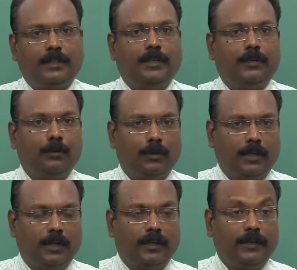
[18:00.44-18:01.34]
then they go
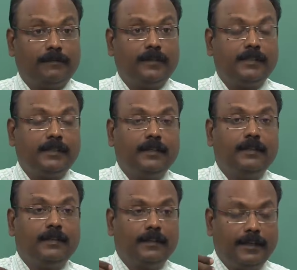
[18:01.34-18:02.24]
ahead. If they
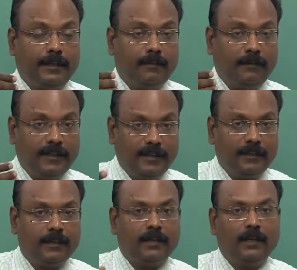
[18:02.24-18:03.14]
say they cannot
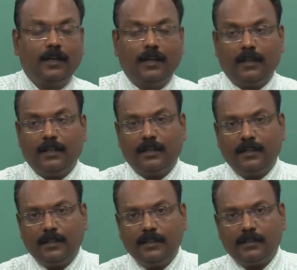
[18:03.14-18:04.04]
hear, they
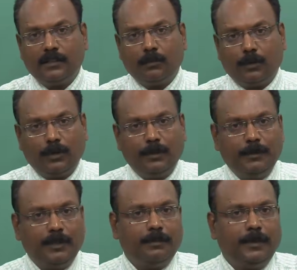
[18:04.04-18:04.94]
increase the volume
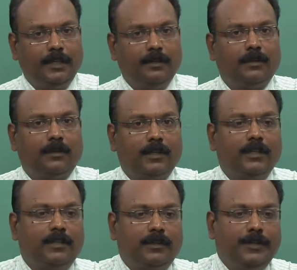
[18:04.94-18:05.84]
in the mic or
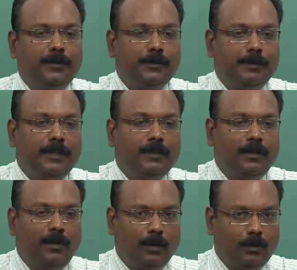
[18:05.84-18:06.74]
they try to speak
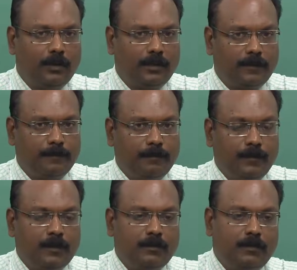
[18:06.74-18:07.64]
louder.
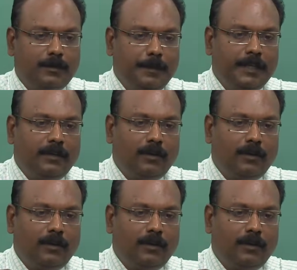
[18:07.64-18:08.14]
So, speak